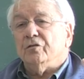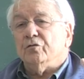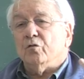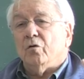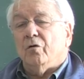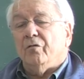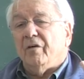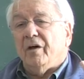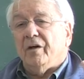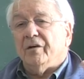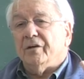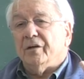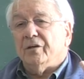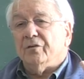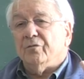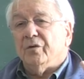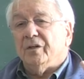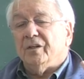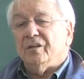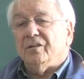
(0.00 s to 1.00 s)
is
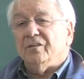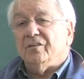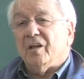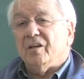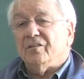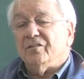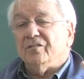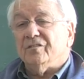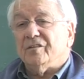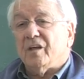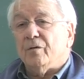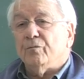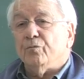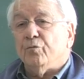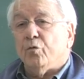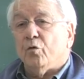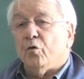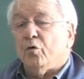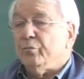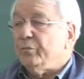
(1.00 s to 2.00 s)
covariant, whether it has the same
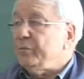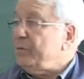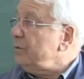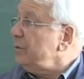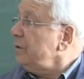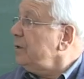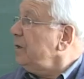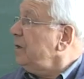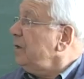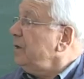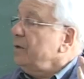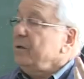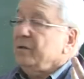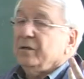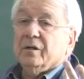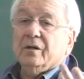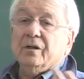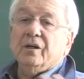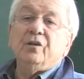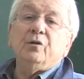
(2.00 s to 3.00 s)
form,
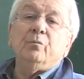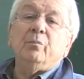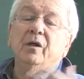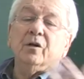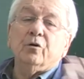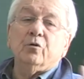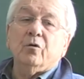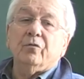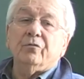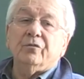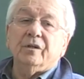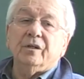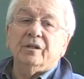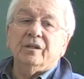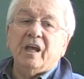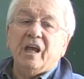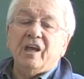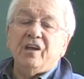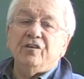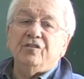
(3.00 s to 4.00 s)
independent of the
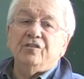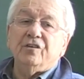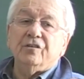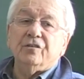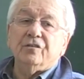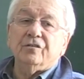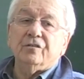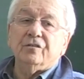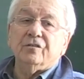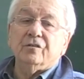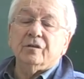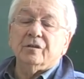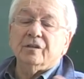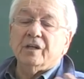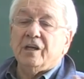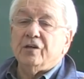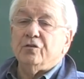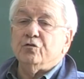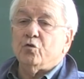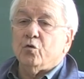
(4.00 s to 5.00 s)
gauge
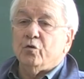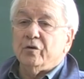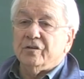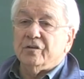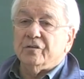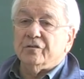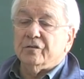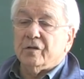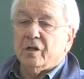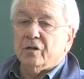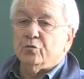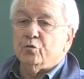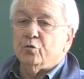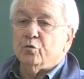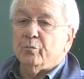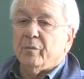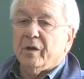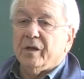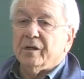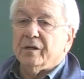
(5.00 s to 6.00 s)
choices that
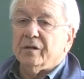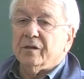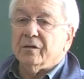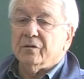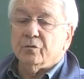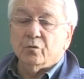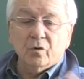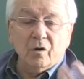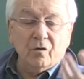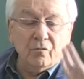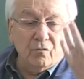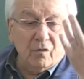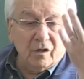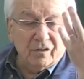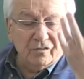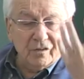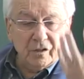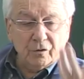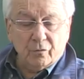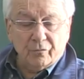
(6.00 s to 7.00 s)
you make. You have one
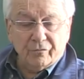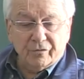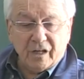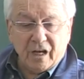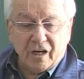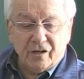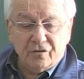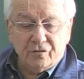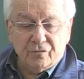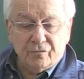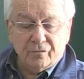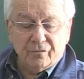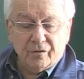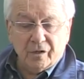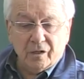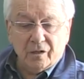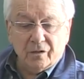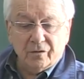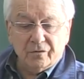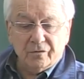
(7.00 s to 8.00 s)
set of gauge
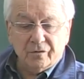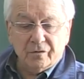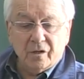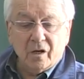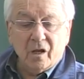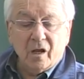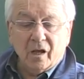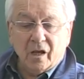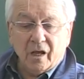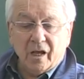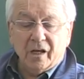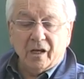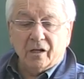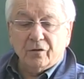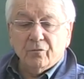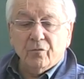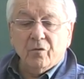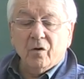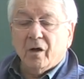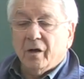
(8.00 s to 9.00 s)
fields, A
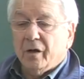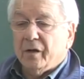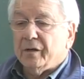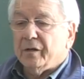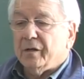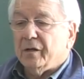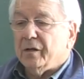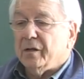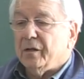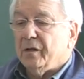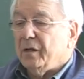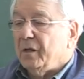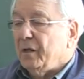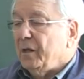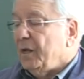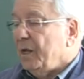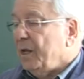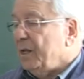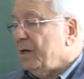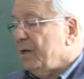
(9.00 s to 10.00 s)
and phi,
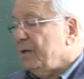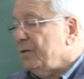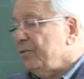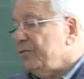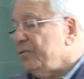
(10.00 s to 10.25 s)
another